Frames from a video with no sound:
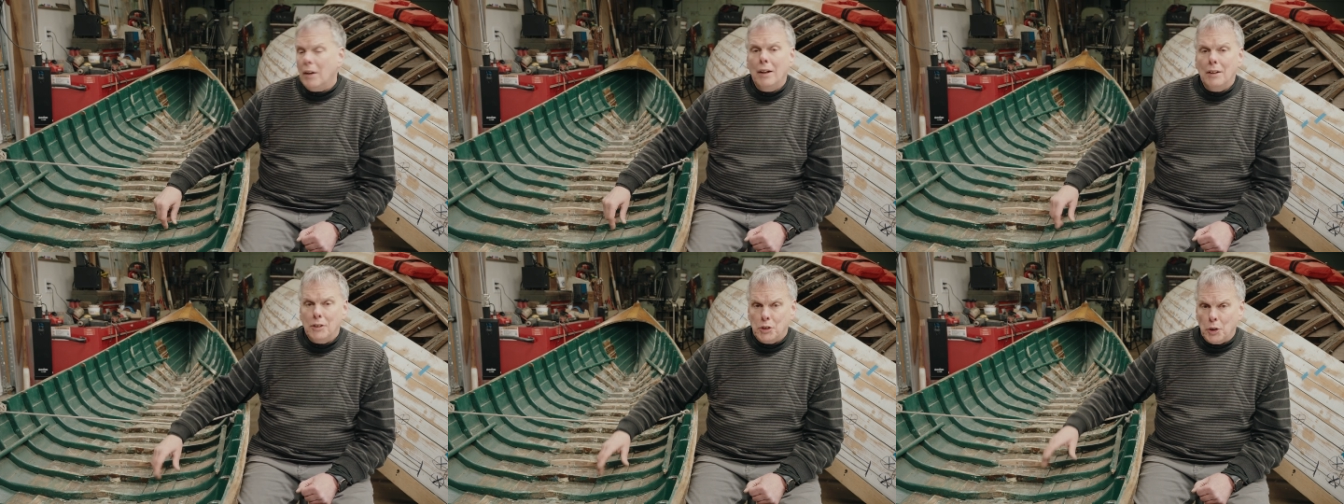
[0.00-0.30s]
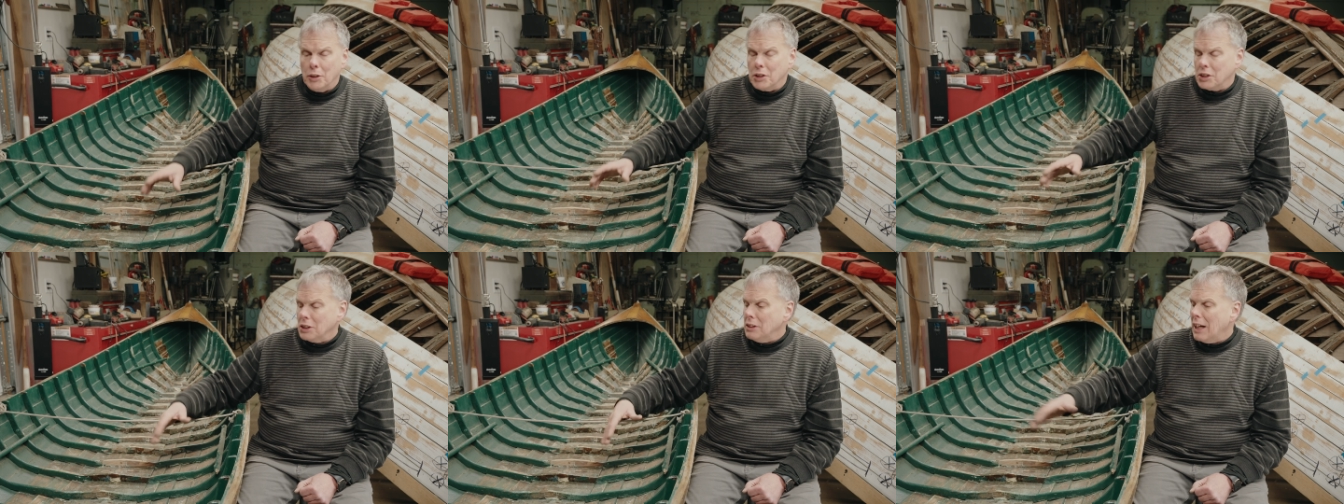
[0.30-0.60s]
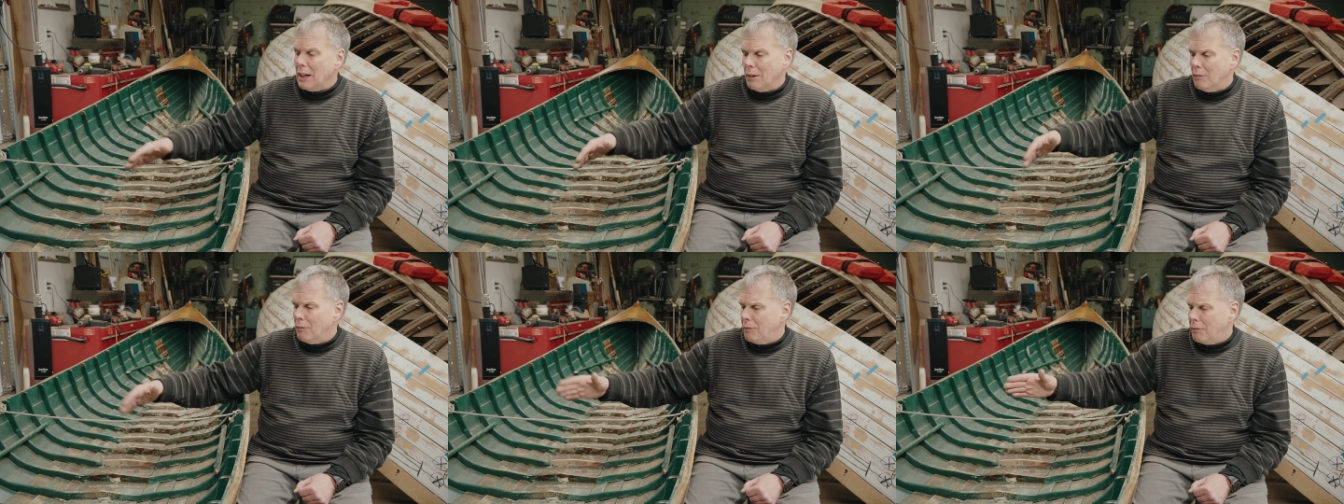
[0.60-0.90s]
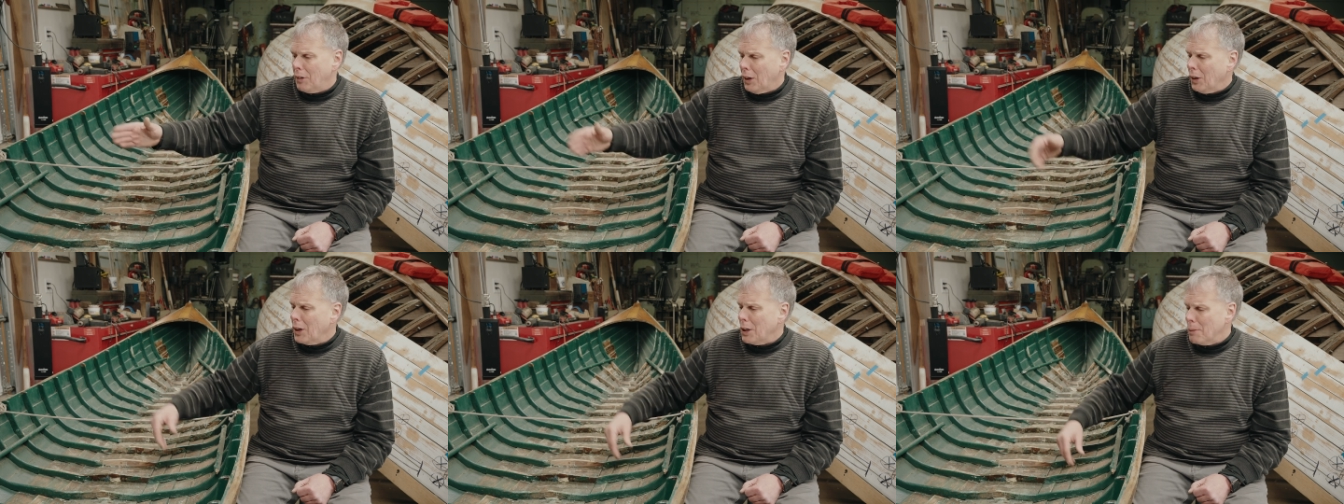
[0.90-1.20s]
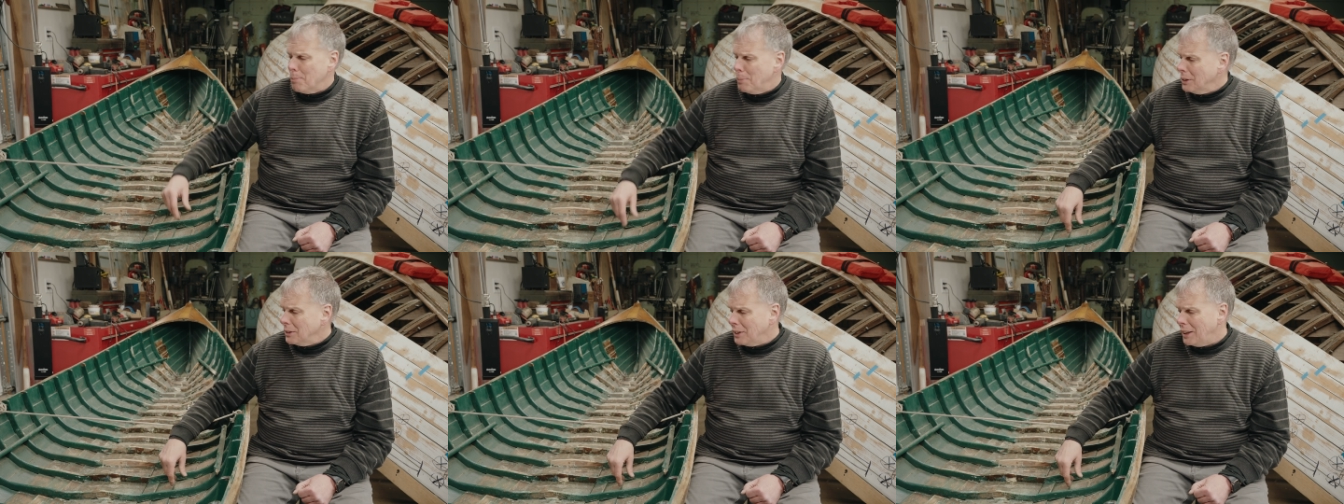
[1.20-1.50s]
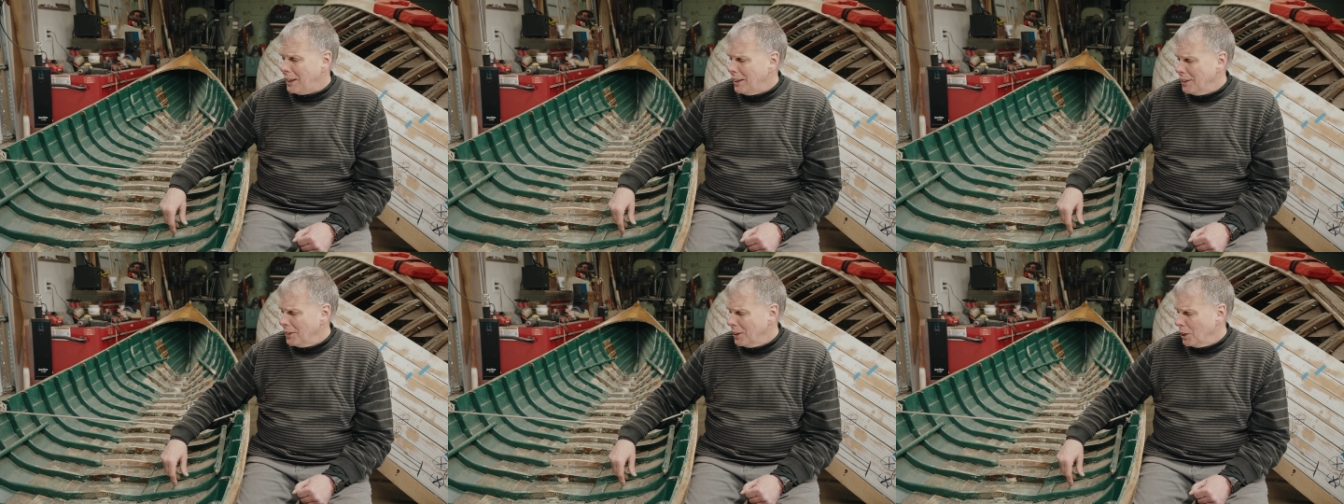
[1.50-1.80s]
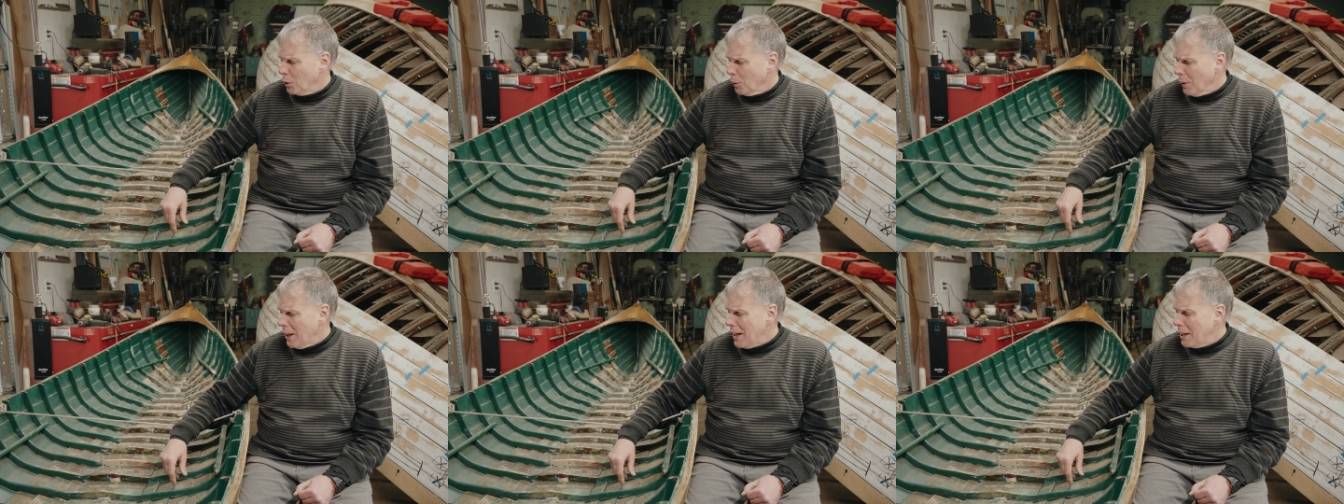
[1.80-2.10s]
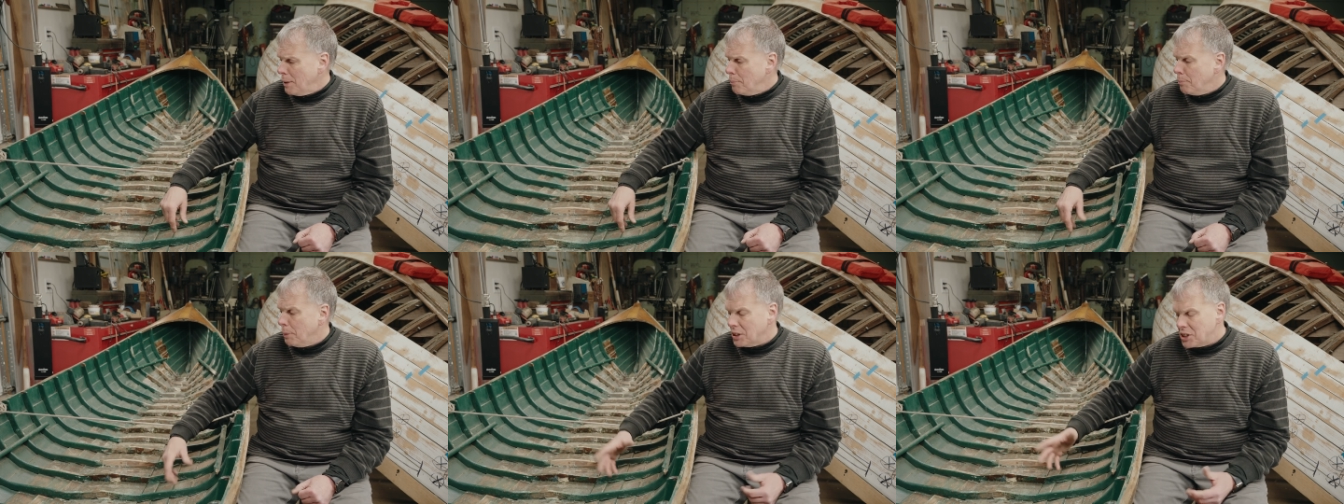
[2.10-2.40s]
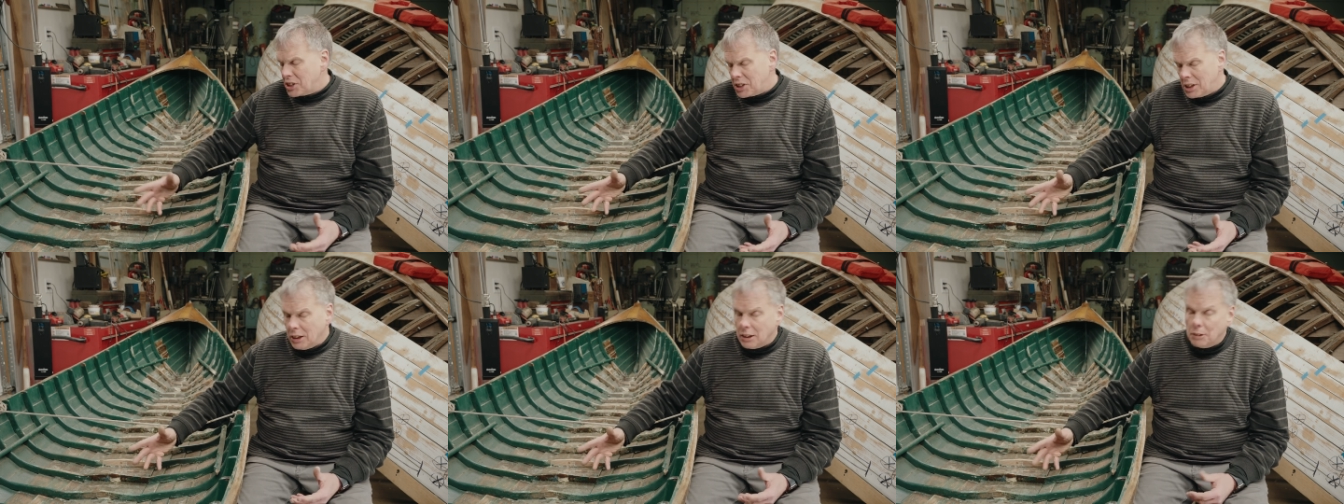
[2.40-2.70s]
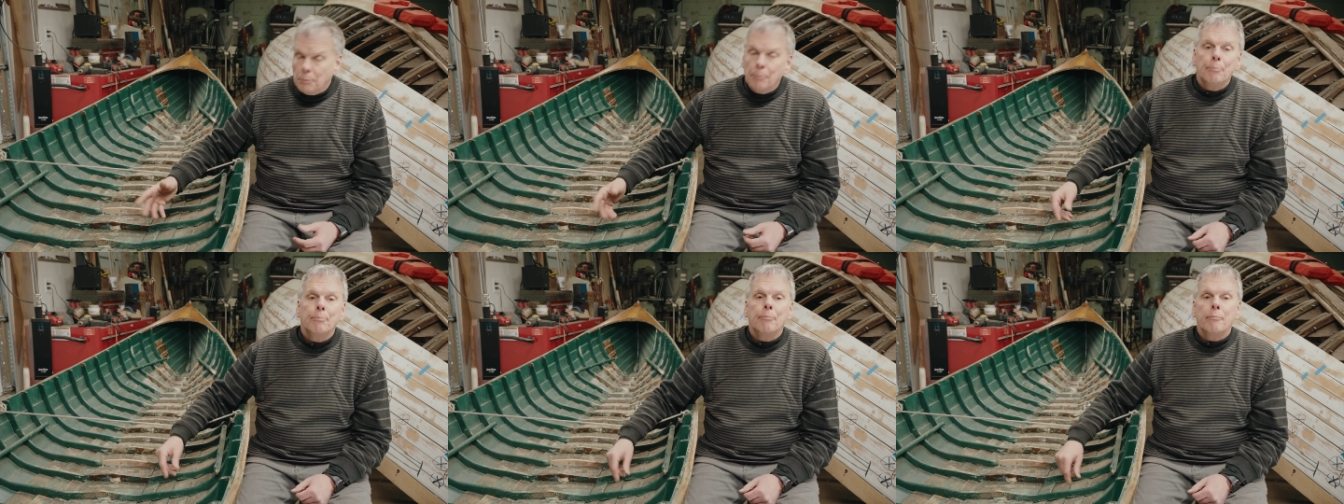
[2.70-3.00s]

So there's a lot of variability in the grain, but still,